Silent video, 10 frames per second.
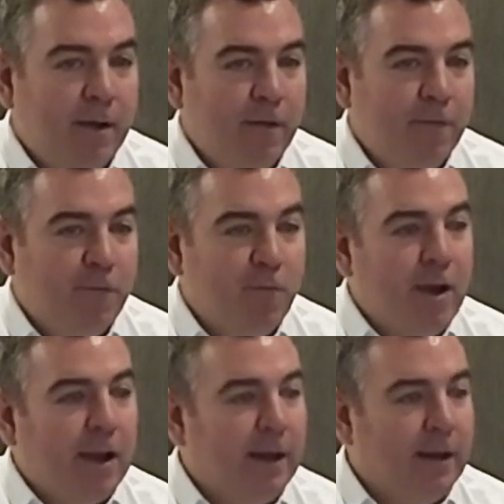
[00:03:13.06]
for
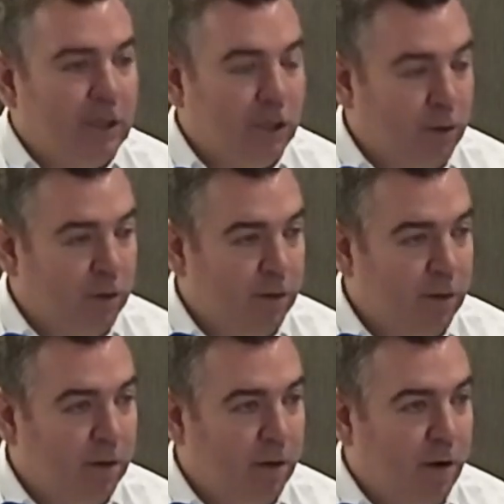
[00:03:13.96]
recognition
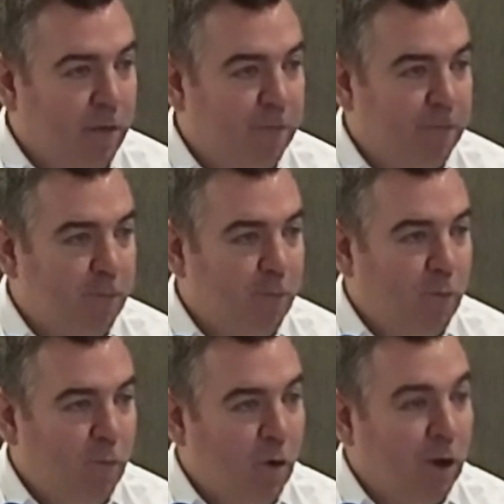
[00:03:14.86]
of
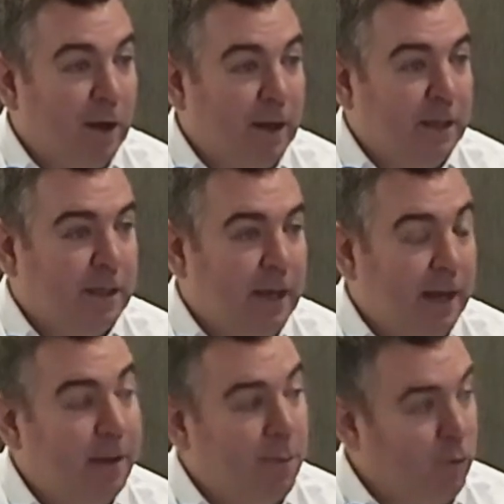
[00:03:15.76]
what it is
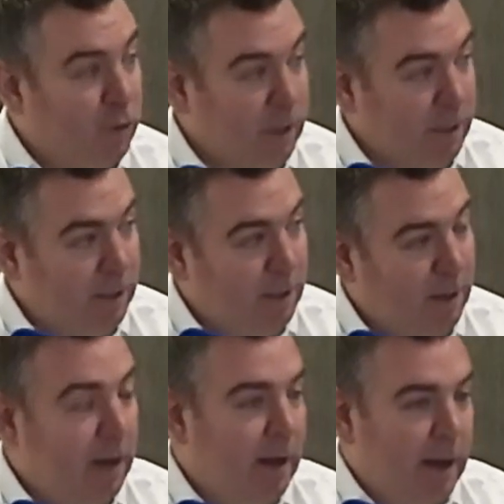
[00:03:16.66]
in the process.
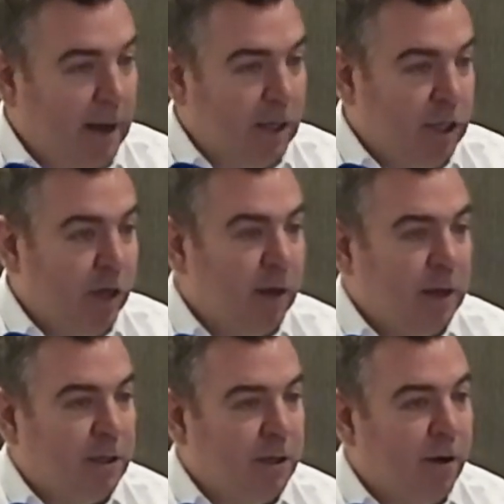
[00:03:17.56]
And it's not
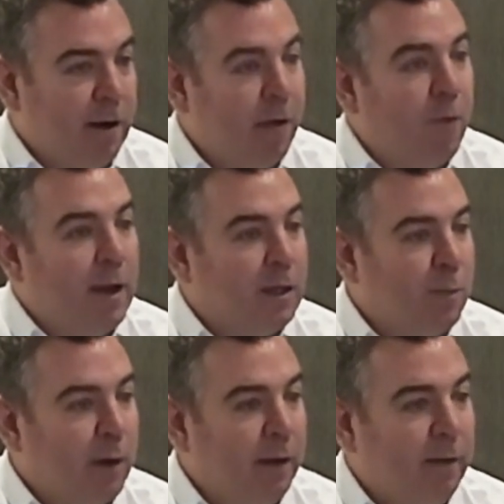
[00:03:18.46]
necessarily a waste
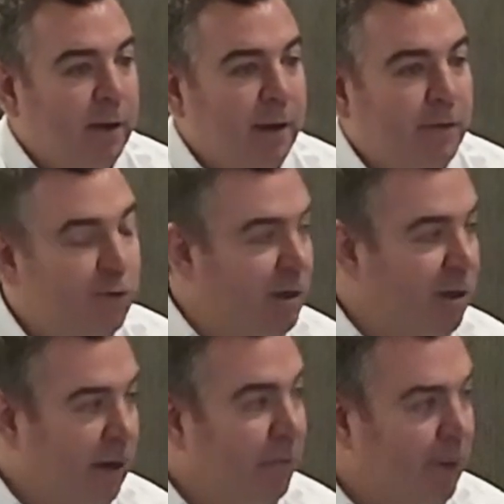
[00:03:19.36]
by the traditional
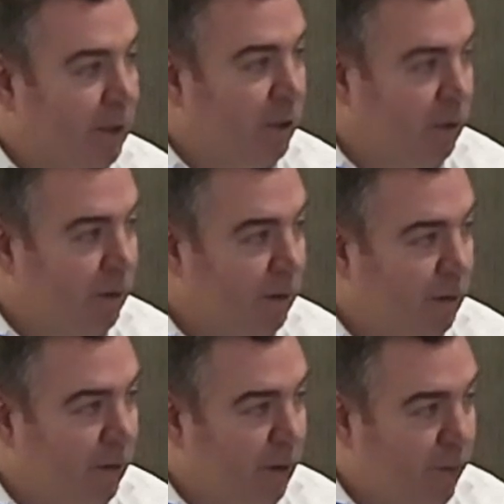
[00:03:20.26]
definition
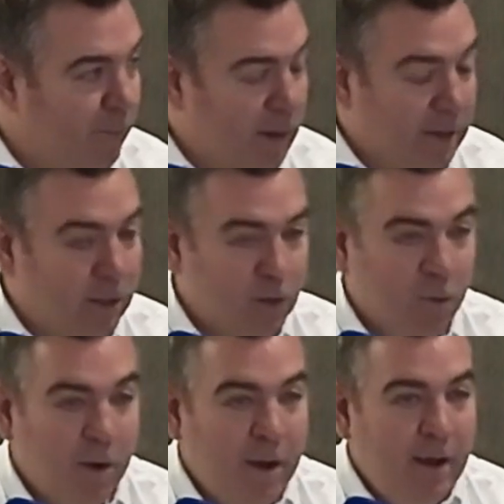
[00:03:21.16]
of waste.
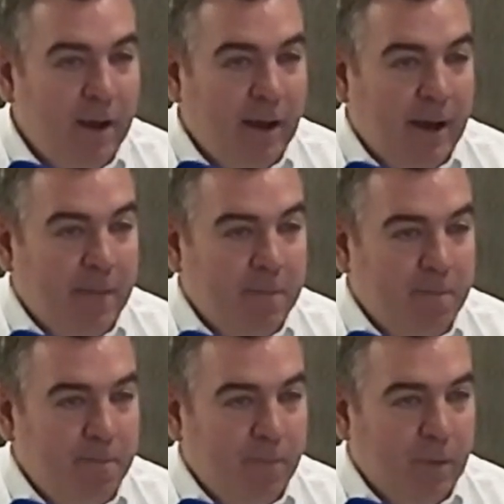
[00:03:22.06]
So
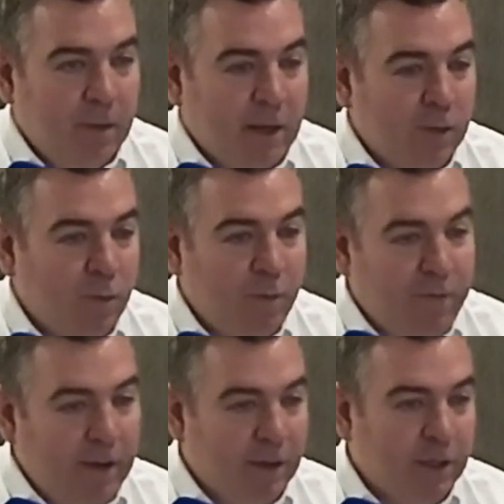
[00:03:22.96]
that's where we
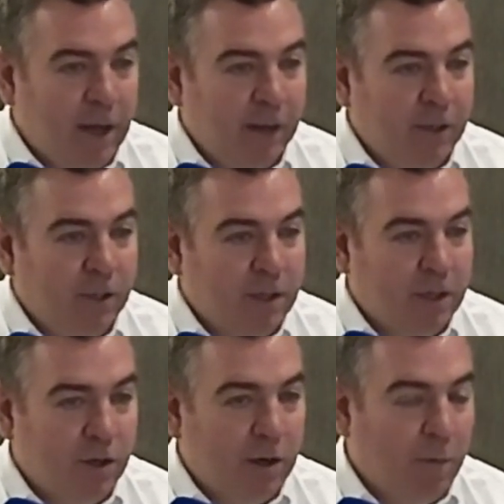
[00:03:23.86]
find the challenge. That's
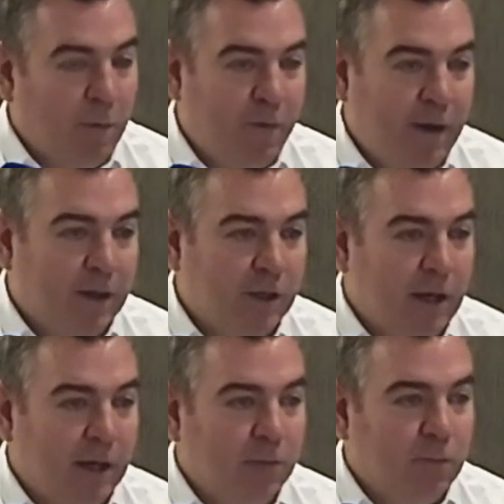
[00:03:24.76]
certainly where we find the
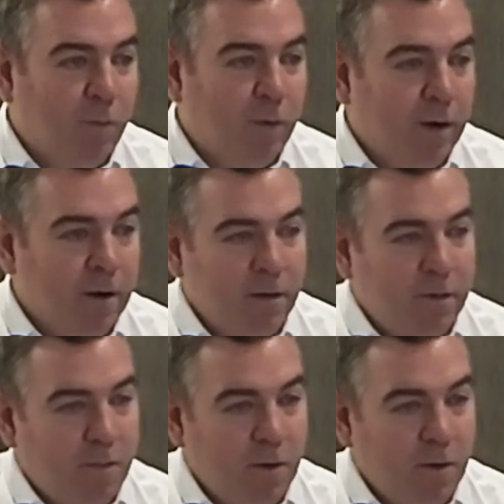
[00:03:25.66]
challenge when we're